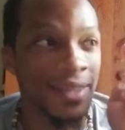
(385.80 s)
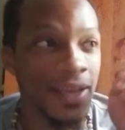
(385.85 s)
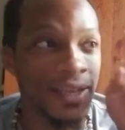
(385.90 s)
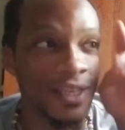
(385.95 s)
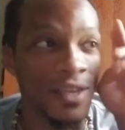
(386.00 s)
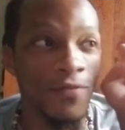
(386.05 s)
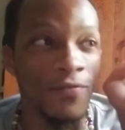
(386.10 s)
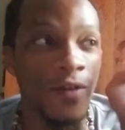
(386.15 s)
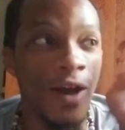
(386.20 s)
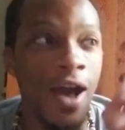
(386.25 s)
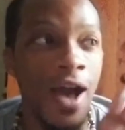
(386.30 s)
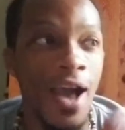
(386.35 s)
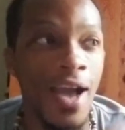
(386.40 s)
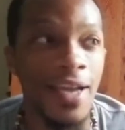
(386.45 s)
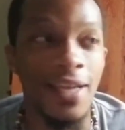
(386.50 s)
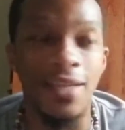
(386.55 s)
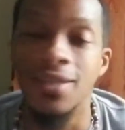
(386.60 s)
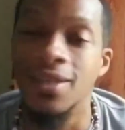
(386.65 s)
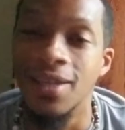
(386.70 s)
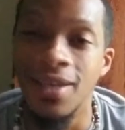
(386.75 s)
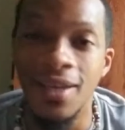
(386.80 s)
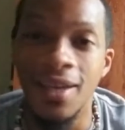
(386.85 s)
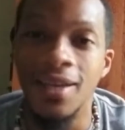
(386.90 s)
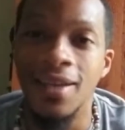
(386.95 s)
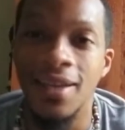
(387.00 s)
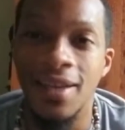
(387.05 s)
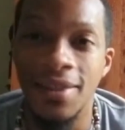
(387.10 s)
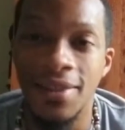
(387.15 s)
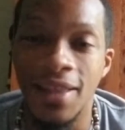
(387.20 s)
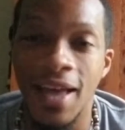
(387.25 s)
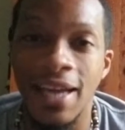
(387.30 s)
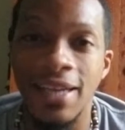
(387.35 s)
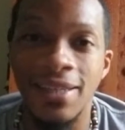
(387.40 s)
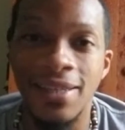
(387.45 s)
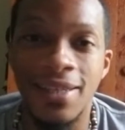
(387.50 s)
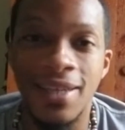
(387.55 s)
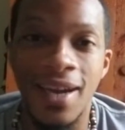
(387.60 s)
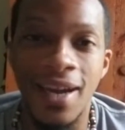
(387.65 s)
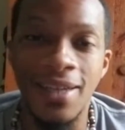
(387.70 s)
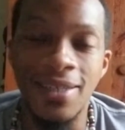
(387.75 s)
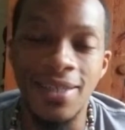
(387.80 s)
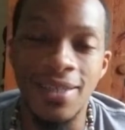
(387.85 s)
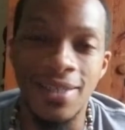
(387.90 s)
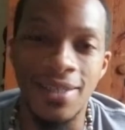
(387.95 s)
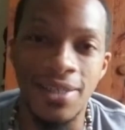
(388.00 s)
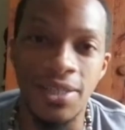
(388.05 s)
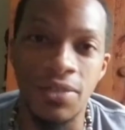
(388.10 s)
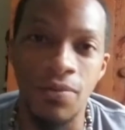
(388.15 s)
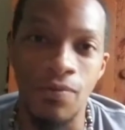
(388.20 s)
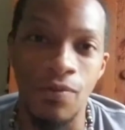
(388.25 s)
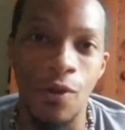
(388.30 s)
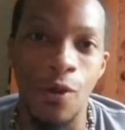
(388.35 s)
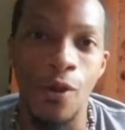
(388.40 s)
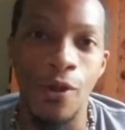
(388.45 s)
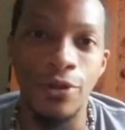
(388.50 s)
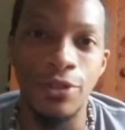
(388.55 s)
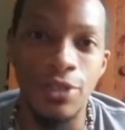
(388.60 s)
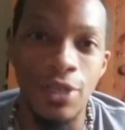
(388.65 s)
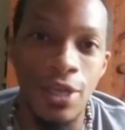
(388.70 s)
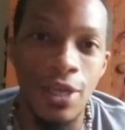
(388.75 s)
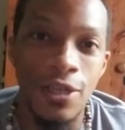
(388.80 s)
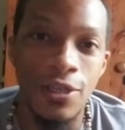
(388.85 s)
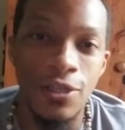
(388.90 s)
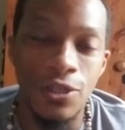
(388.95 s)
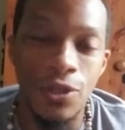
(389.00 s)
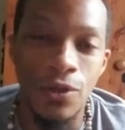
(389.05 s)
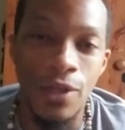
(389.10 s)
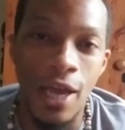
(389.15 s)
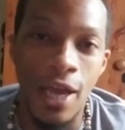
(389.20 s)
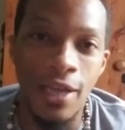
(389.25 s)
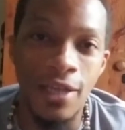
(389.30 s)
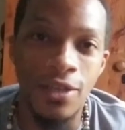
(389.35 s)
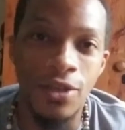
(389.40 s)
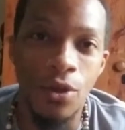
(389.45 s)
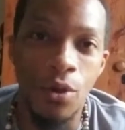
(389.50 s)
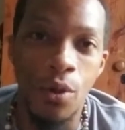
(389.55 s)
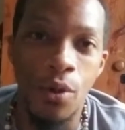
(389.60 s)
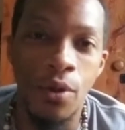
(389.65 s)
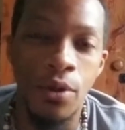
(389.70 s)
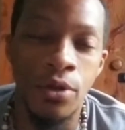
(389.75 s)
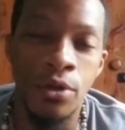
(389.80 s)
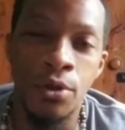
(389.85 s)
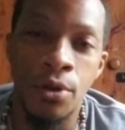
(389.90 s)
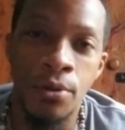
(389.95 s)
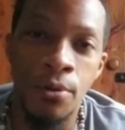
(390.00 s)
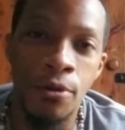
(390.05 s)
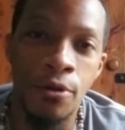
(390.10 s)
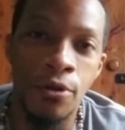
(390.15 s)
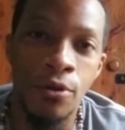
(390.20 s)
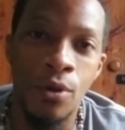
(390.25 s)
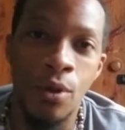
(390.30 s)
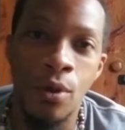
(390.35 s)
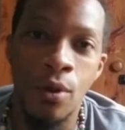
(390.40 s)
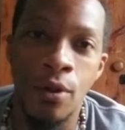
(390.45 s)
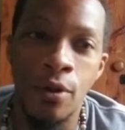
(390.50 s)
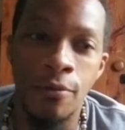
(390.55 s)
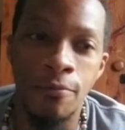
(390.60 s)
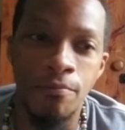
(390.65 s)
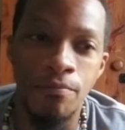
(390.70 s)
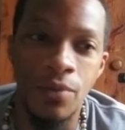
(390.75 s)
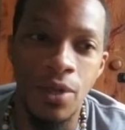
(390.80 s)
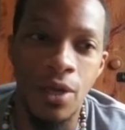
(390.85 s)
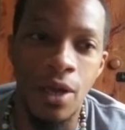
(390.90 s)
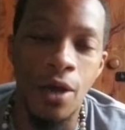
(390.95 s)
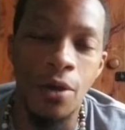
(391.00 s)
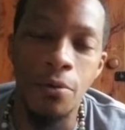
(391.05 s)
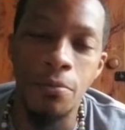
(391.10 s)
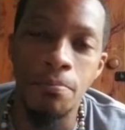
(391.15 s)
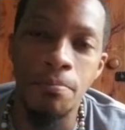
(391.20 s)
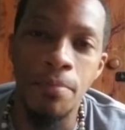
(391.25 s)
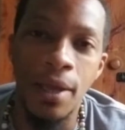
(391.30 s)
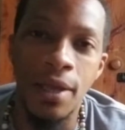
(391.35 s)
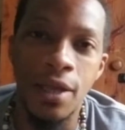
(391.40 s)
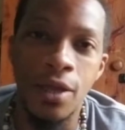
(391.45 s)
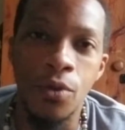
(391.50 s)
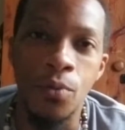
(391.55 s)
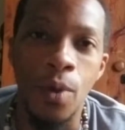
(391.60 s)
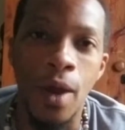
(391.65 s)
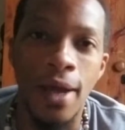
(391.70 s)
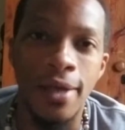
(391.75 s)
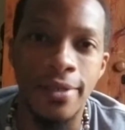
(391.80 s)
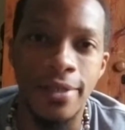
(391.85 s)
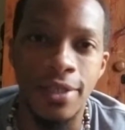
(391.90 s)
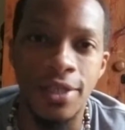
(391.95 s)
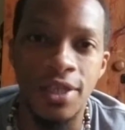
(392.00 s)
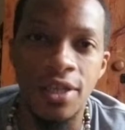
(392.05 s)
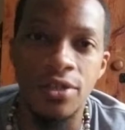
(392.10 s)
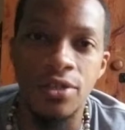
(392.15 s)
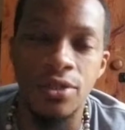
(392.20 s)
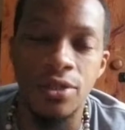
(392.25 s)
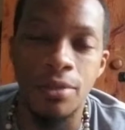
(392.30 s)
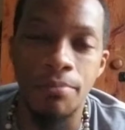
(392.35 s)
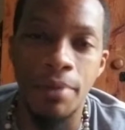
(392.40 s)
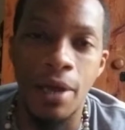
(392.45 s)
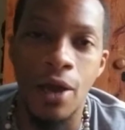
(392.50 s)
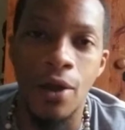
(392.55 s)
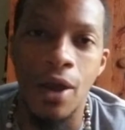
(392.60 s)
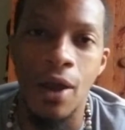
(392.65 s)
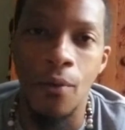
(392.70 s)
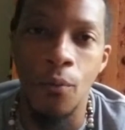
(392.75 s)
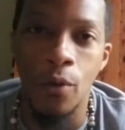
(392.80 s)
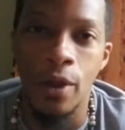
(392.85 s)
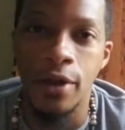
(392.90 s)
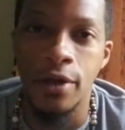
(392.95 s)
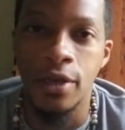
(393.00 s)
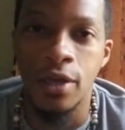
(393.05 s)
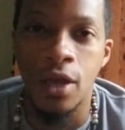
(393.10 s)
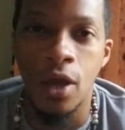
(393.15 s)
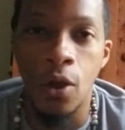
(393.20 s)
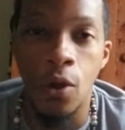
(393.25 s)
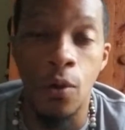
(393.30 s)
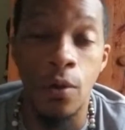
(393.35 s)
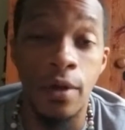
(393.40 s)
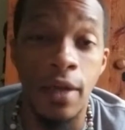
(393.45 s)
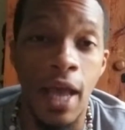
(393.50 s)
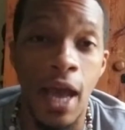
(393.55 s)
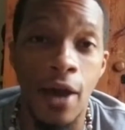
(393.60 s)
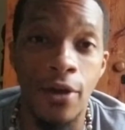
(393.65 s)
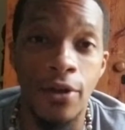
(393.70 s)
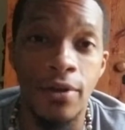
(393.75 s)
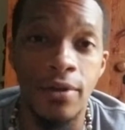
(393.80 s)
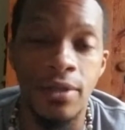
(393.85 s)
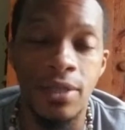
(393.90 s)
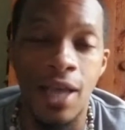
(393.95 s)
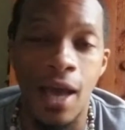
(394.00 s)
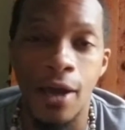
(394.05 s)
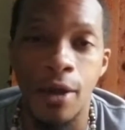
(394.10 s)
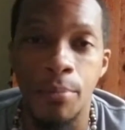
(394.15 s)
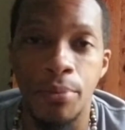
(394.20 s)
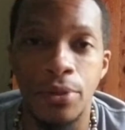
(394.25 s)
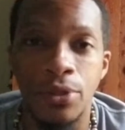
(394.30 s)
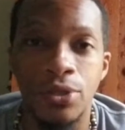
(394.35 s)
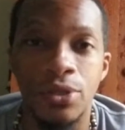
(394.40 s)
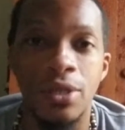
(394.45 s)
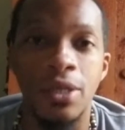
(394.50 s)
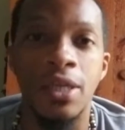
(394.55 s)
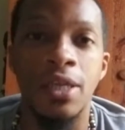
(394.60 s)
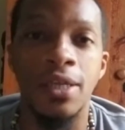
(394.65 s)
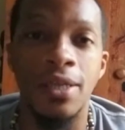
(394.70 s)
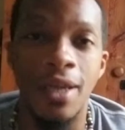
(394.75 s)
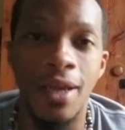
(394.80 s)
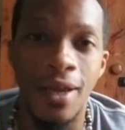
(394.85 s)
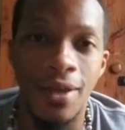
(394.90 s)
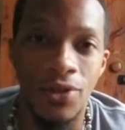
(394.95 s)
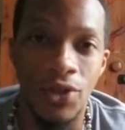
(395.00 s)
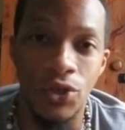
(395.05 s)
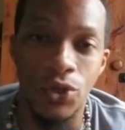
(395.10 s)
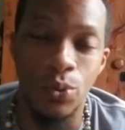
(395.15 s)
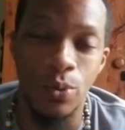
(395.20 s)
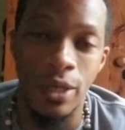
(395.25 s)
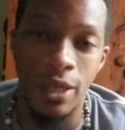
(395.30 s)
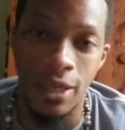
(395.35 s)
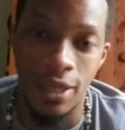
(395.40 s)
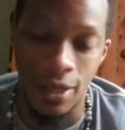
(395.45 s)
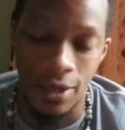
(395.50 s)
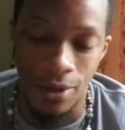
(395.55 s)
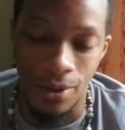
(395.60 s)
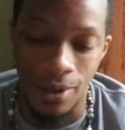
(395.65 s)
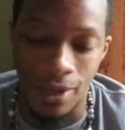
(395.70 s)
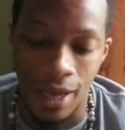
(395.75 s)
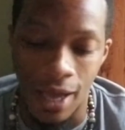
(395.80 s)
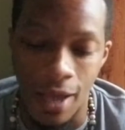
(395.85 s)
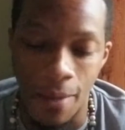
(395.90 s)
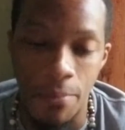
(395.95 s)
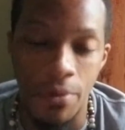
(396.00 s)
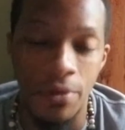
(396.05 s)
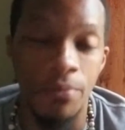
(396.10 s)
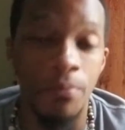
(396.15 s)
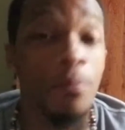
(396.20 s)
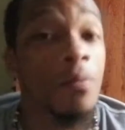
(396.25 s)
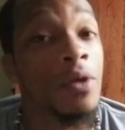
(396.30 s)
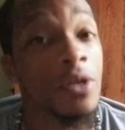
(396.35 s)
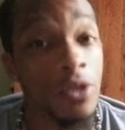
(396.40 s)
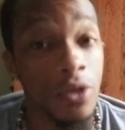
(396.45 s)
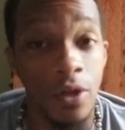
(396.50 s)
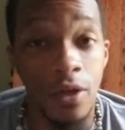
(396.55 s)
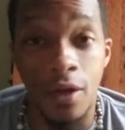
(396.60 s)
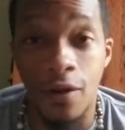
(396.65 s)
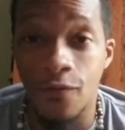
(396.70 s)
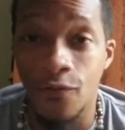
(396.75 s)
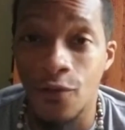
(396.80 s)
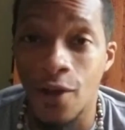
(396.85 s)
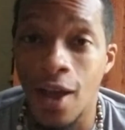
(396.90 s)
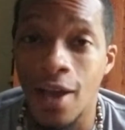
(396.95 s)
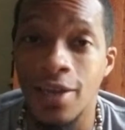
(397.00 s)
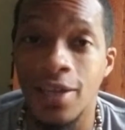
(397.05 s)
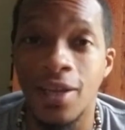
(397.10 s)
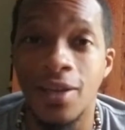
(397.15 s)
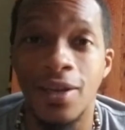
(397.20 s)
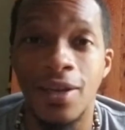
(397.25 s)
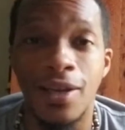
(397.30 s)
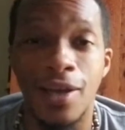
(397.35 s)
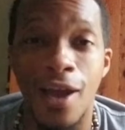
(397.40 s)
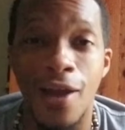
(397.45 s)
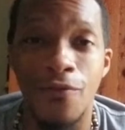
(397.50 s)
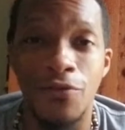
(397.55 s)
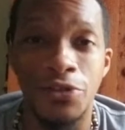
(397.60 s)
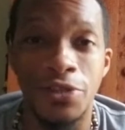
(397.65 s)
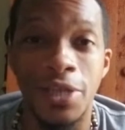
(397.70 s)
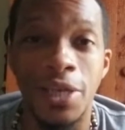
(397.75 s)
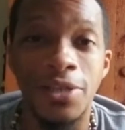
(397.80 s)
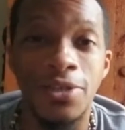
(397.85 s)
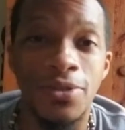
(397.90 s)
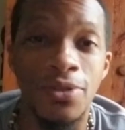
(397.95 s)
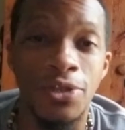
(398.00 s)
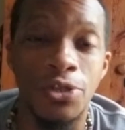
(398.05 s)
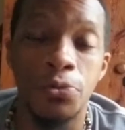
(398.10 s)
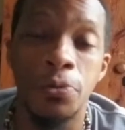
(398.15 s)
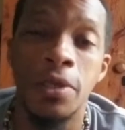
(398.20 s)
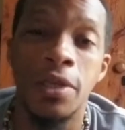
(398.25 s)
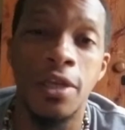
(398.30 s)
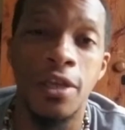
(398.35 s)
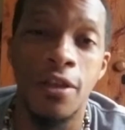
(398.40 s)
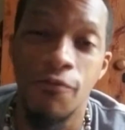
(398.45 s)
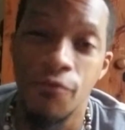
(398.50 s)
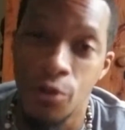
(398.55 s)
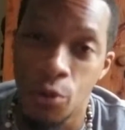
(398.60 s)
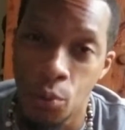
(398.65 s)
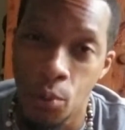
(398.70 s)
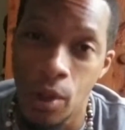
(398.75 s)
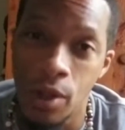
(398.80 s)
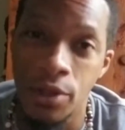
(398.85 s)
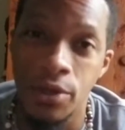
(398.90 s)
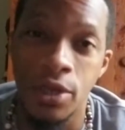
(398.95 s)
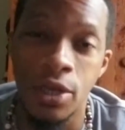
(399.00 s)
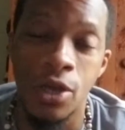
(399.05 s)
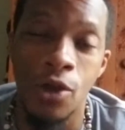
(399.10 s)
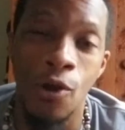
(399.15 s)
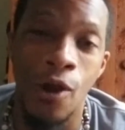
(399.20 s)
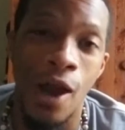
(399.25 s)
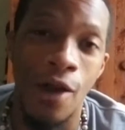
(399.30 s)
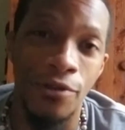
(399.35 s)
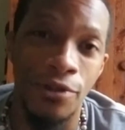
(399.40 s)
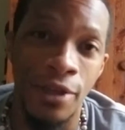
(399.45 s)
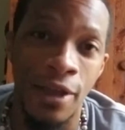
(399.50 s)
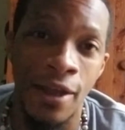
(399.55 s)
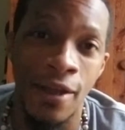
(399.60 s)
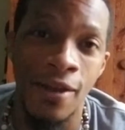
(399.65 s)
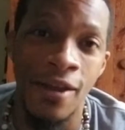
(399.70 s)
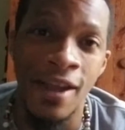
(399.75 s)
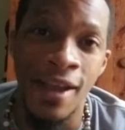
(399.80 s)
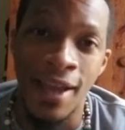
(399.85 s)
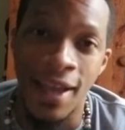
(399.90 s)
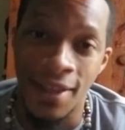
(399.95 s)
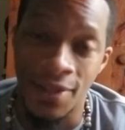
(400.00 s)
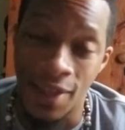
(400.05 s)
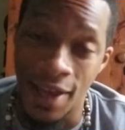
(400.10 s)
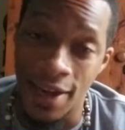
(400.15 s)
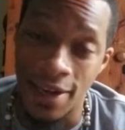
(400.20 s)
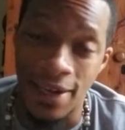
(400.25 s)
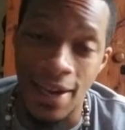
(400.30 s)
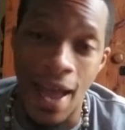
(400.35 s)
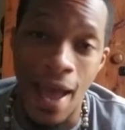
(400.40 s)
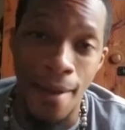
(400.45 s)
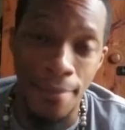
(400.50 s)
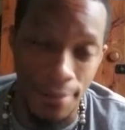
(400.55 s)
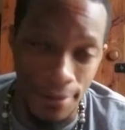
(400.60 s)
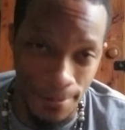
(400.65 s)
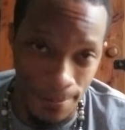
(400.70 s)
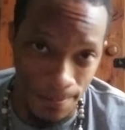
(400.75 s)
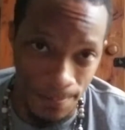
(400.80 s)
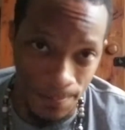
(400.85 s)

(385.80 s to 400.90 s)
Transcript: divine enlightened consciousness of yours, so that you're making wise decisions about where to go and how to proceed this weekend, okay? But you're gonna find a good conversation this weekend if you're willing to go out there and let it happen.